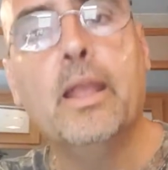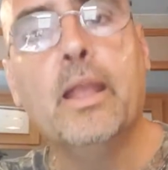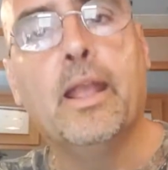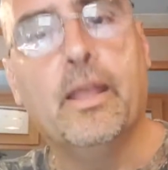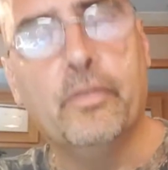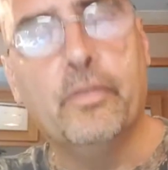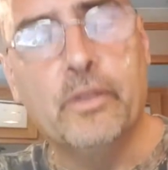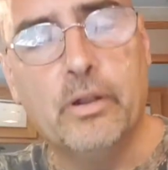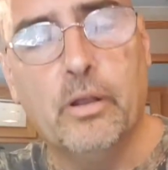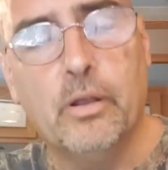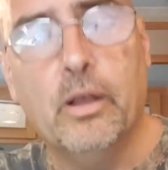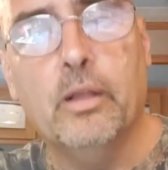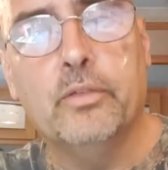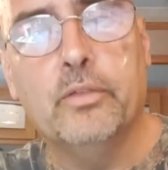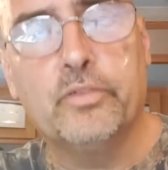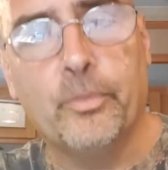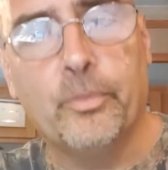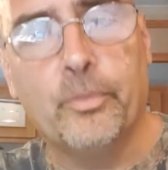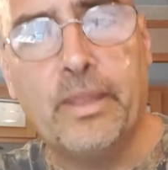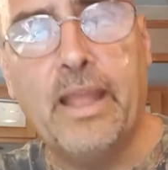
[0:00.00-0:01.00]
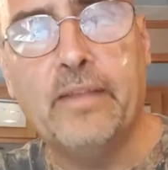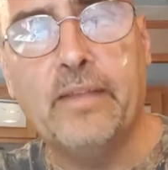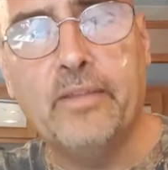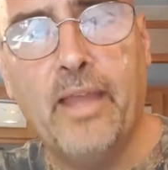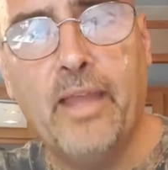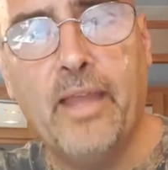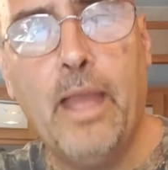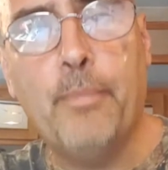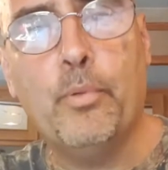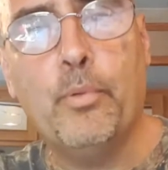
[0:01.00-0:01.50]
and then uh, something had to
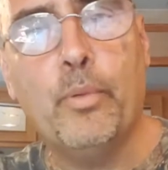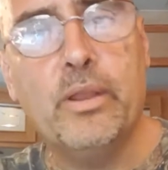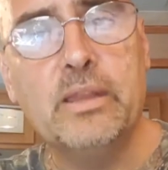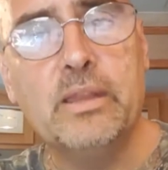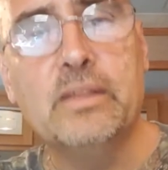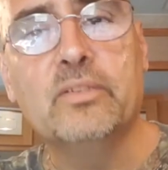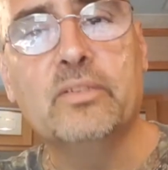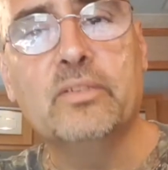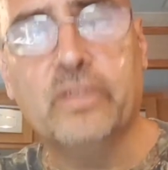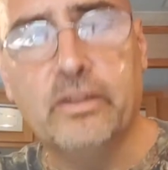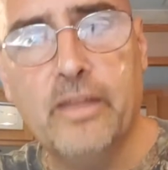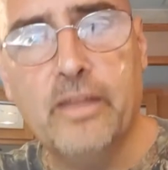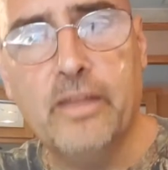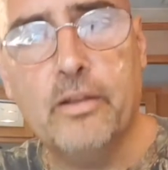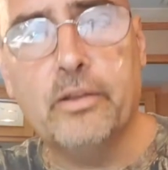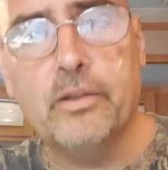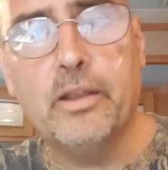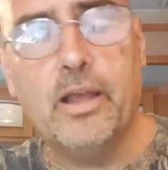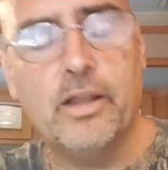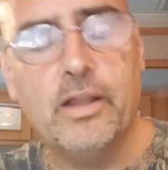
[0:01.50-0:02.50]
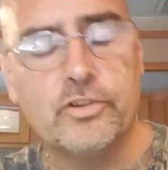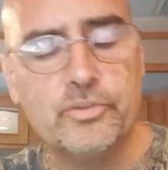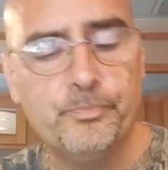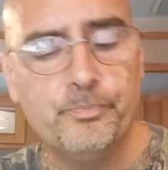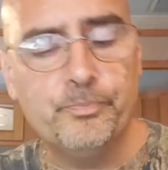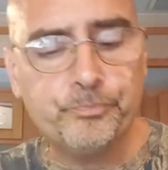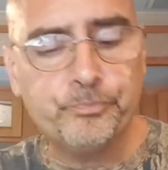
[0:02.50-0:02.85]
happen. We had to get set down a notch.